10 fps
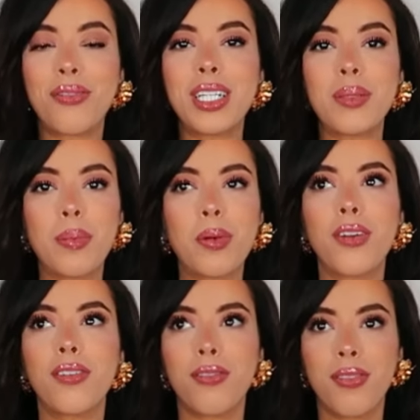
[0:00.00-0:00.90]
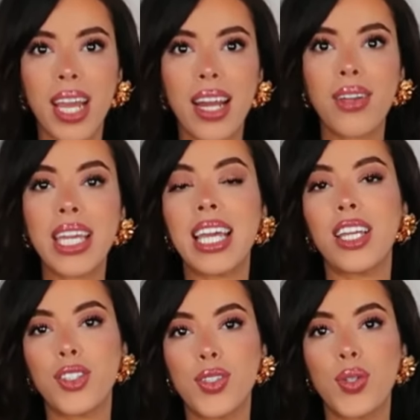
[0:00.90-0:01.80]
French people are very
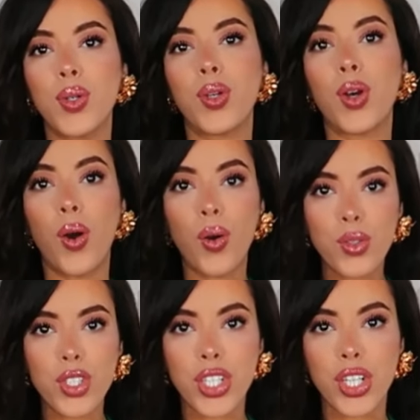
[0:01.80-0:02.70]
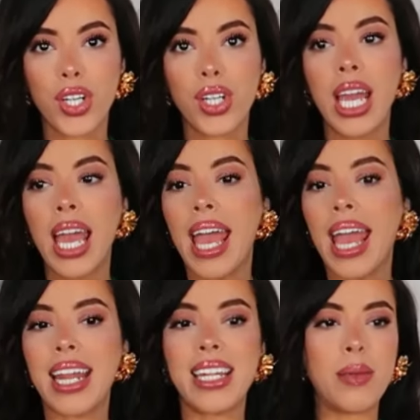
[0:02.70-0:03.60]
into culture
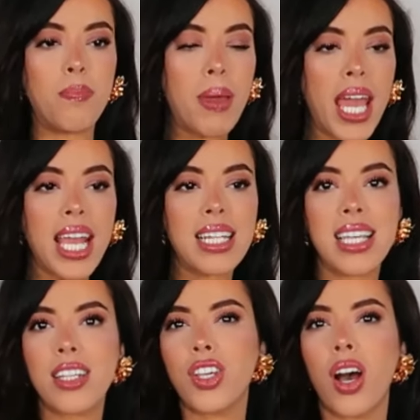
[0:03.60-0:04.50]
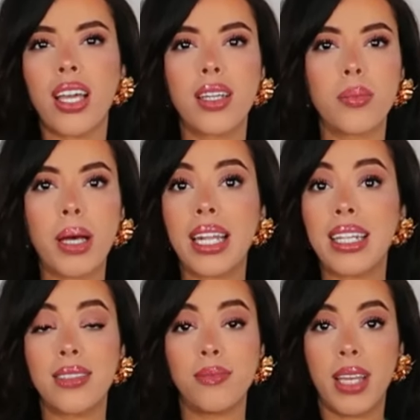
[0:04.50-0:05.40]
and debates and talking
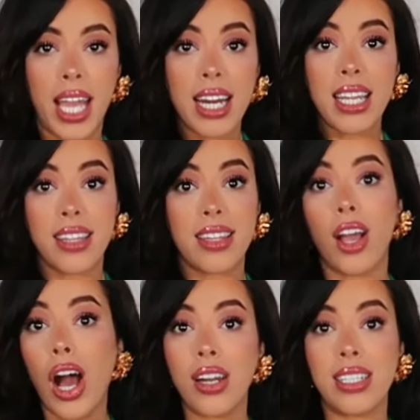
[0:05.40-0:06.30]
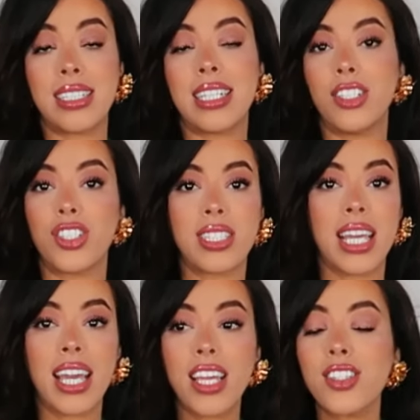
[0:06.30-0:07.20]
about anything, honestly, just
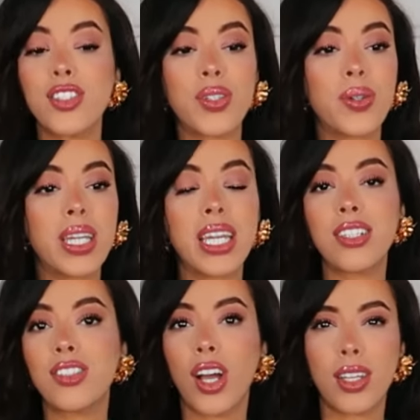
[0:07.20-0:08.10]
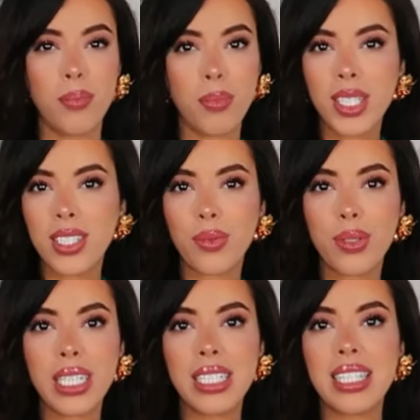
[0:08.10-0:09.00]
history,
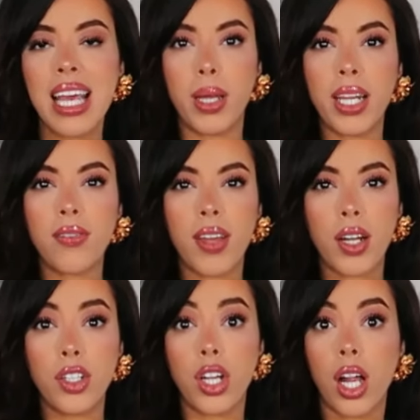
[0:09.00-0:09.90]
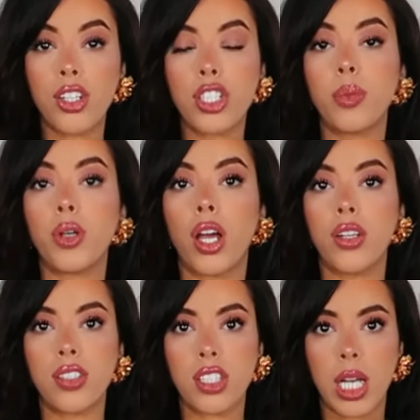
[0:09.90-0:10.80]
documentaries, being very knowledgeable on
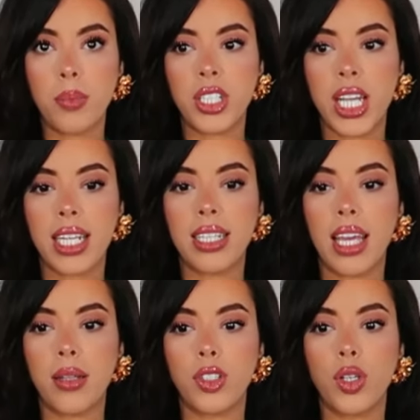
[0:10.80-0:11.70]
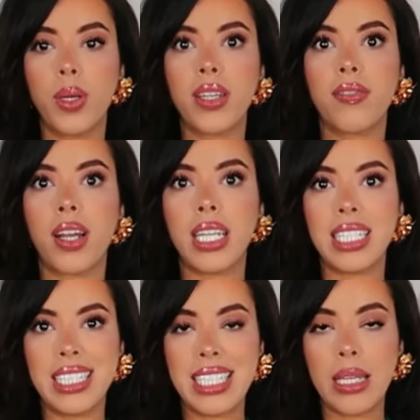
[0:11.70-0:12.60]
a subject and going
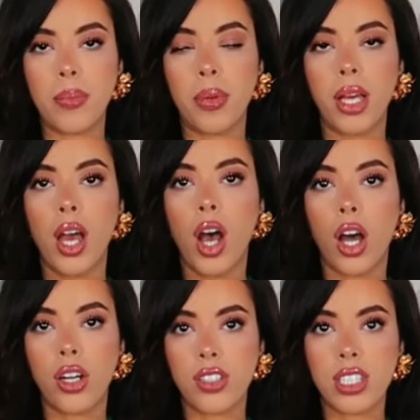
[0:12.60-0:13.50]
very deep on a